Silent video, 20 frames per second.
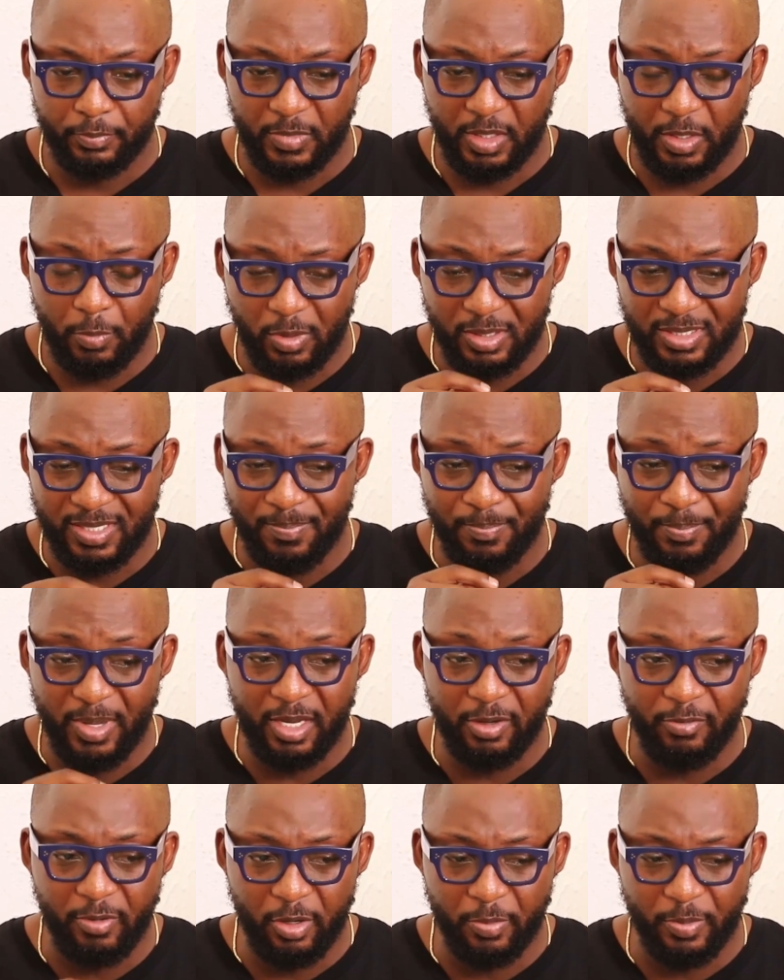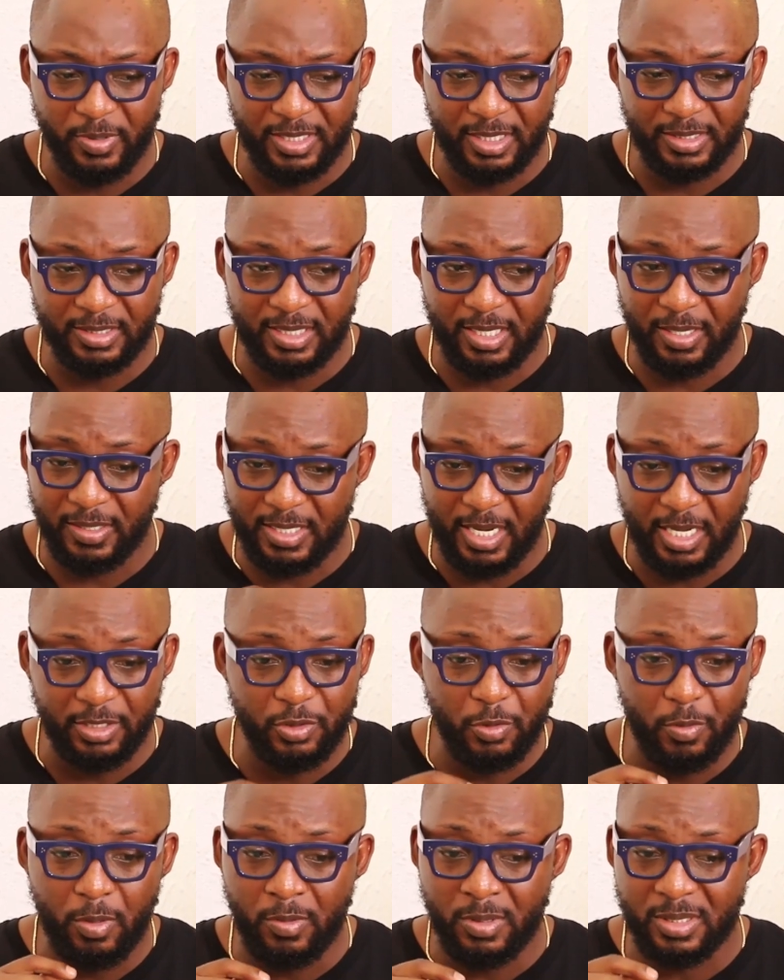He was a big radio presenter then. Like
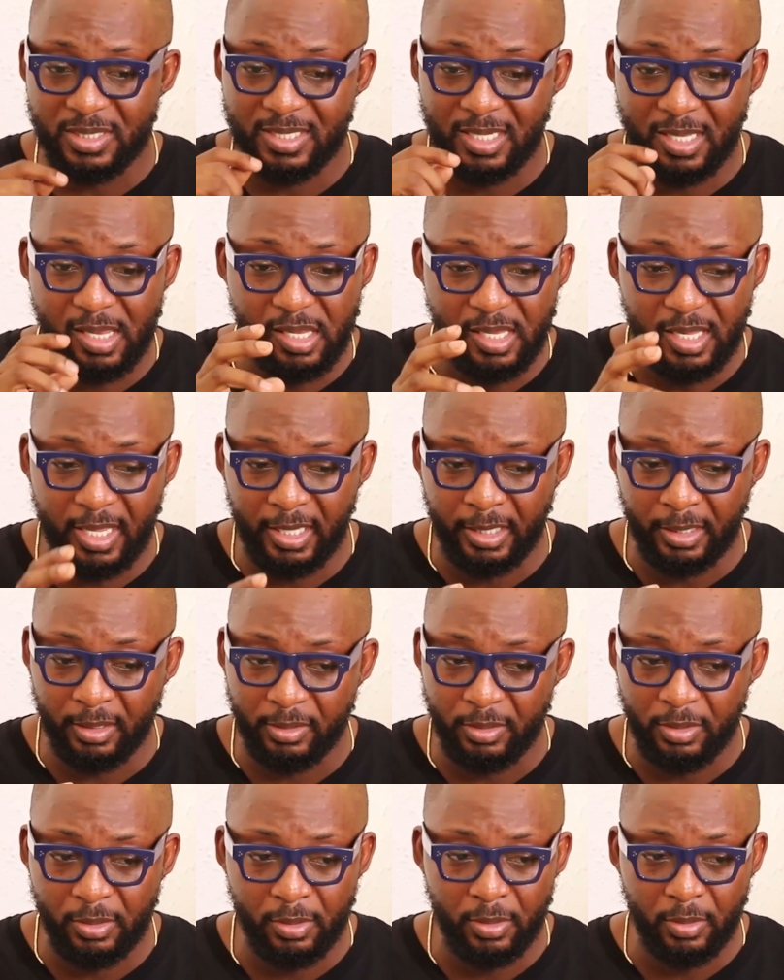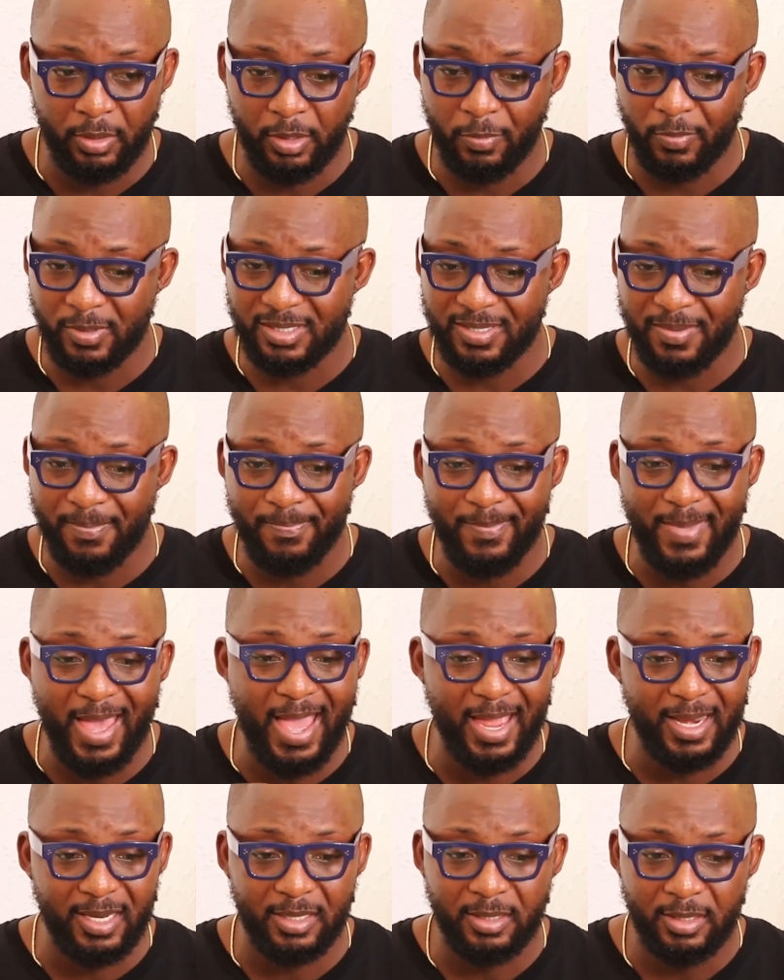Joel was the thing, he was the
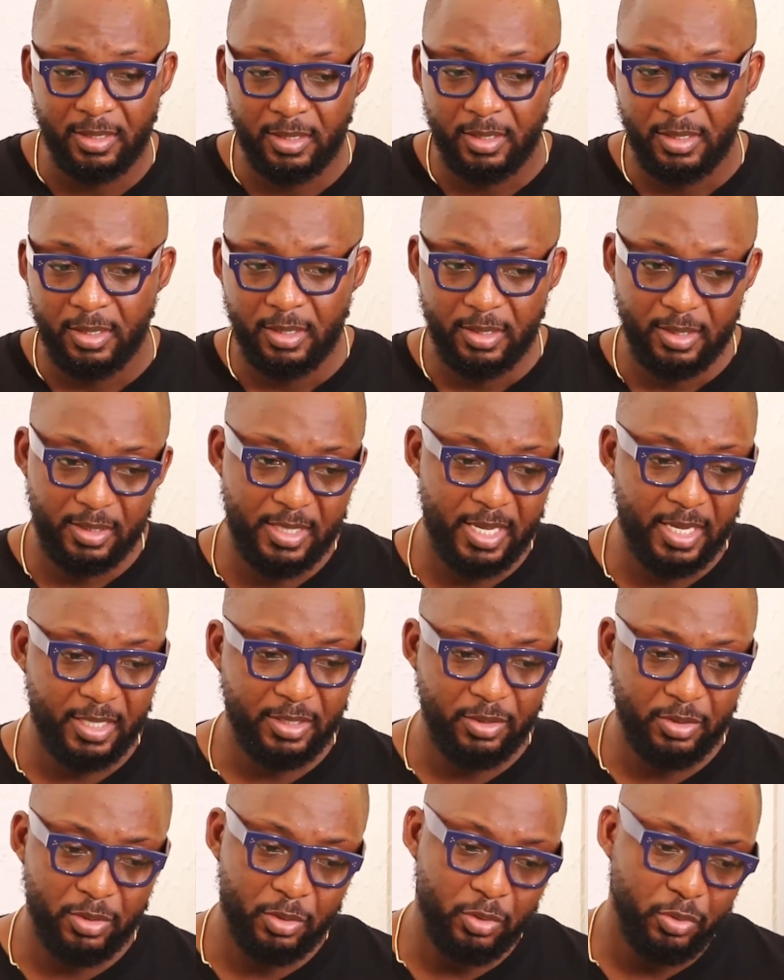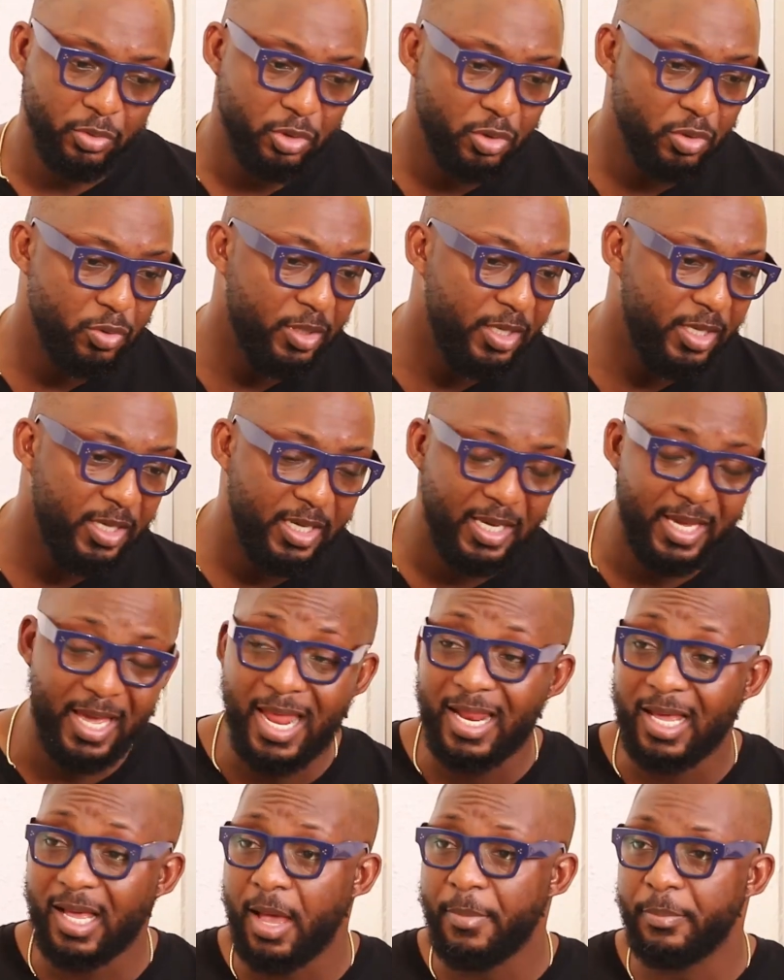man. Then, uni, he
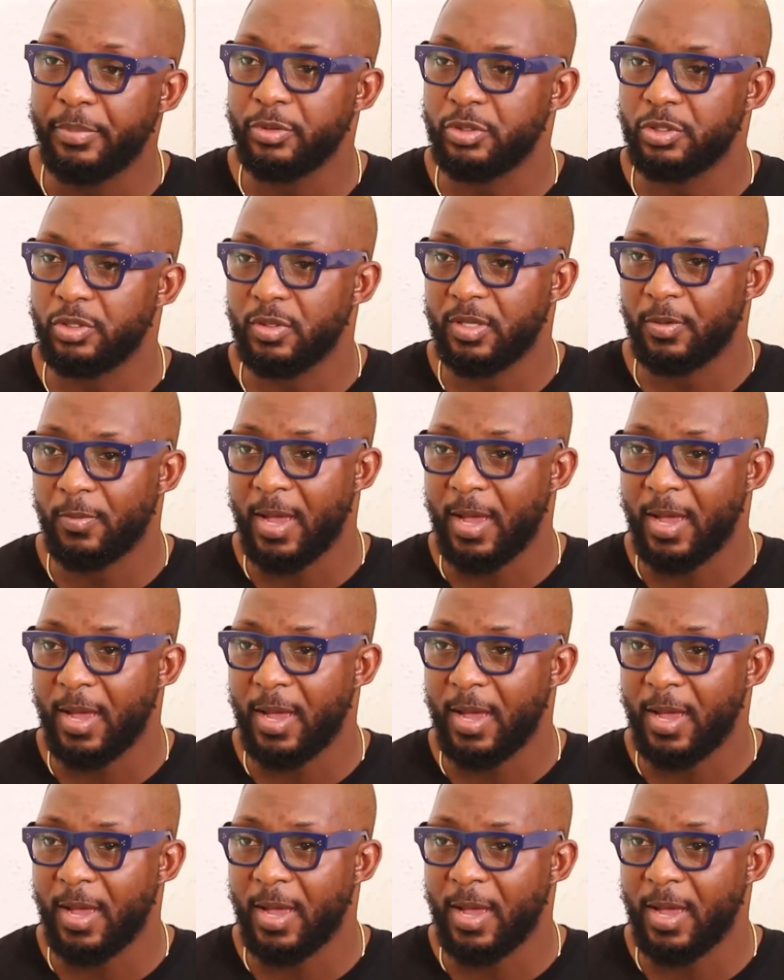had a campus show, the